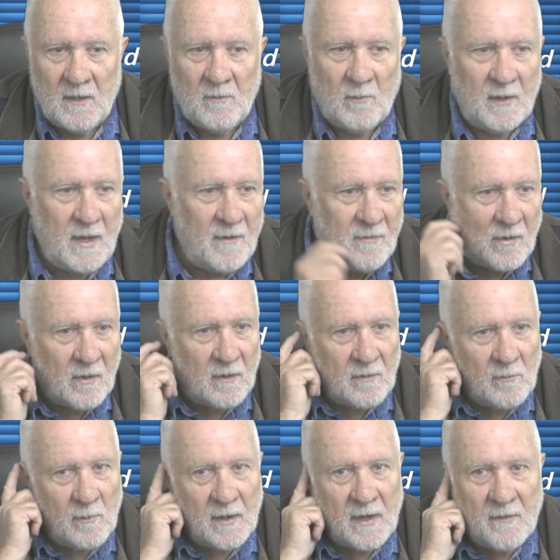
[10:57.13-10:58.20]

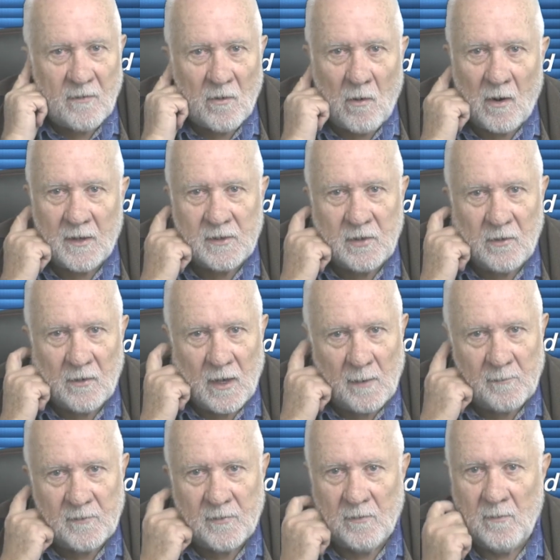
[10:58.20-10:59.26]
Whenever I turn up
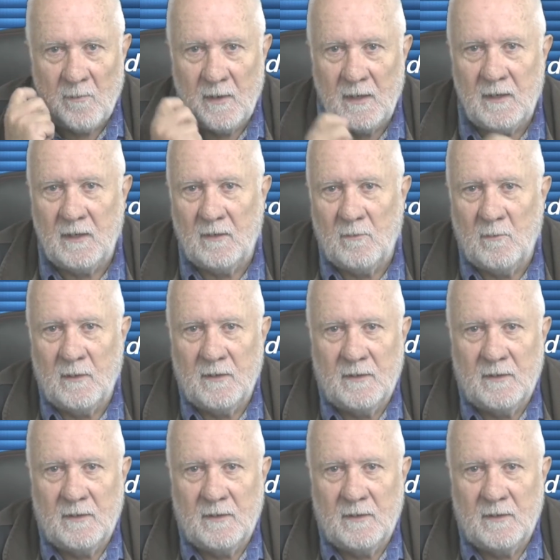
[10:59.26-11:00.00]
to a meeting with